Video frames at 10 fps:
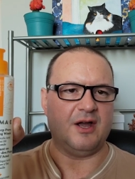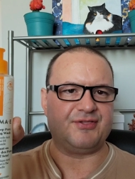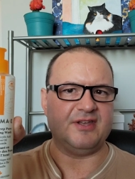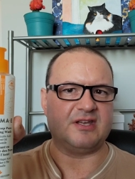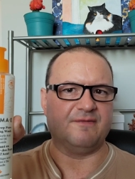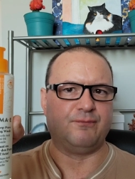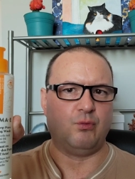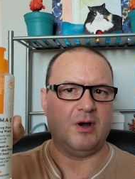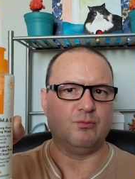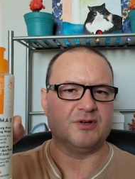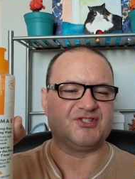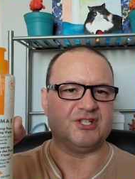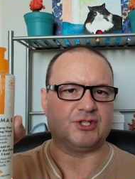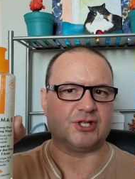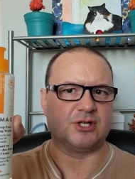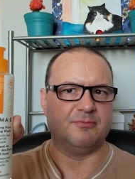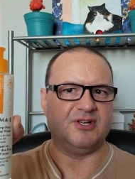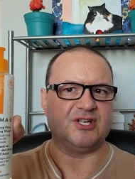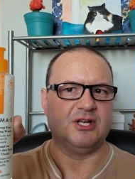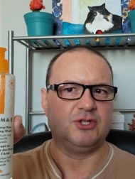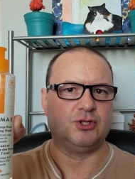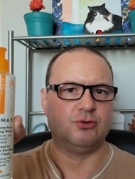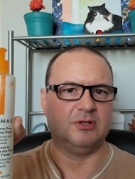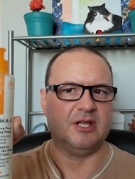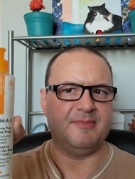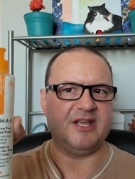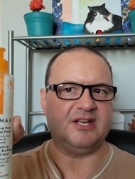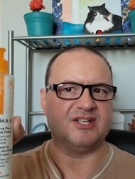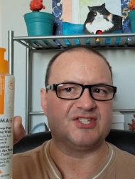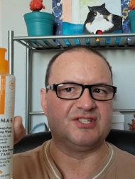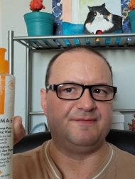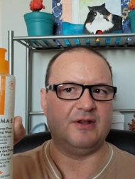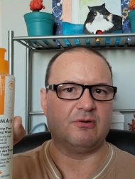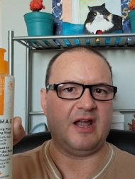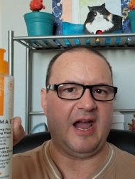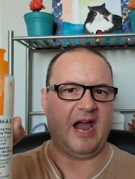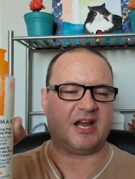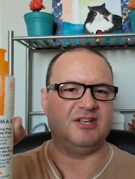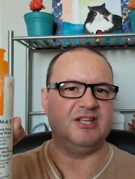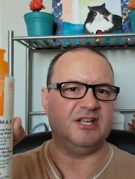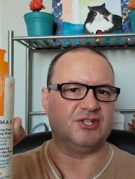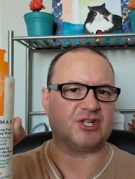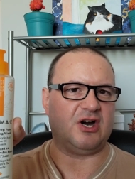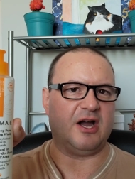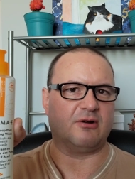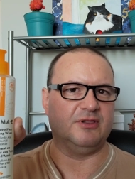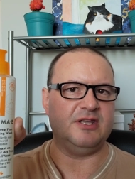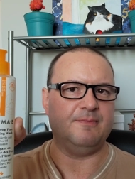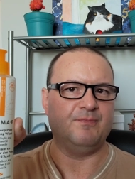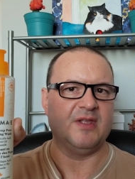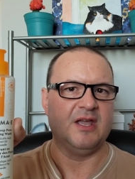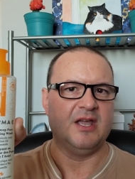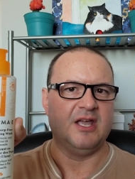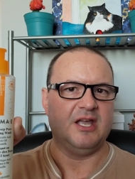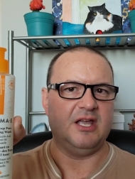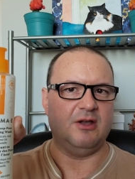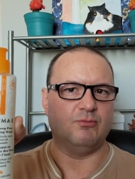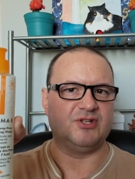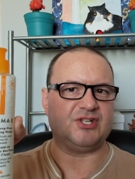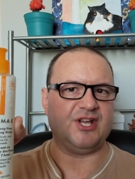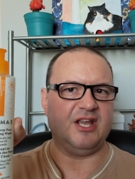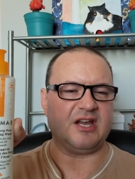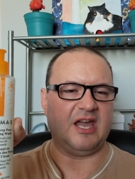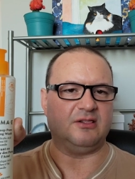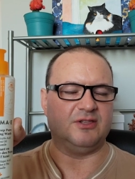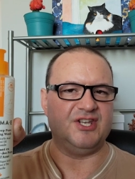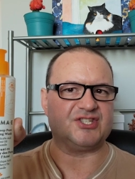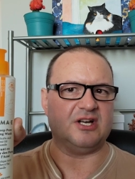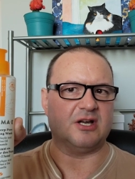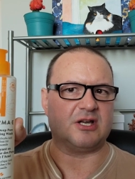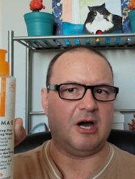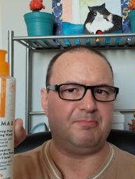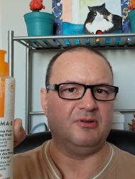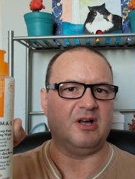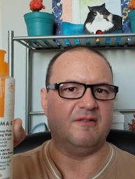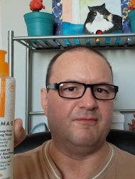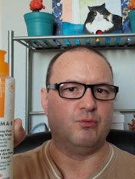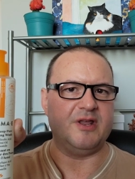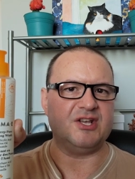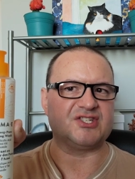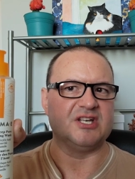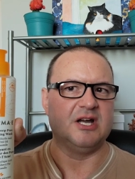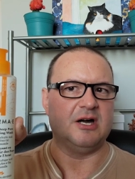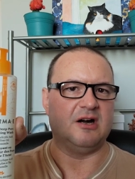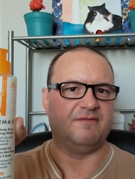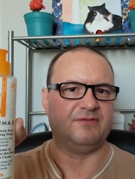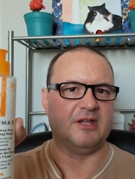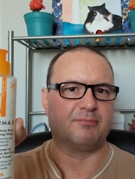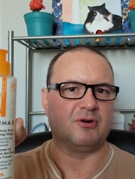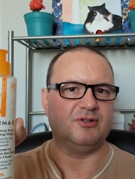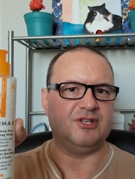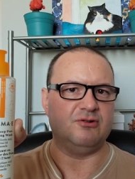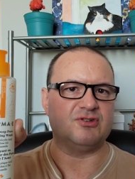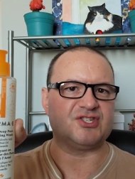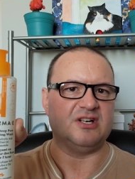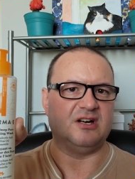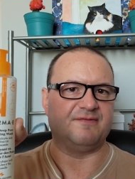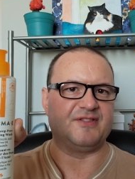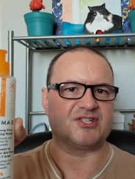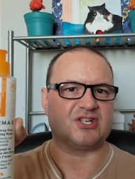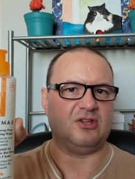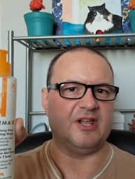I think if one was determined to eliminate severe acne entirely, it would take at least a couple of weeks of liberal use of this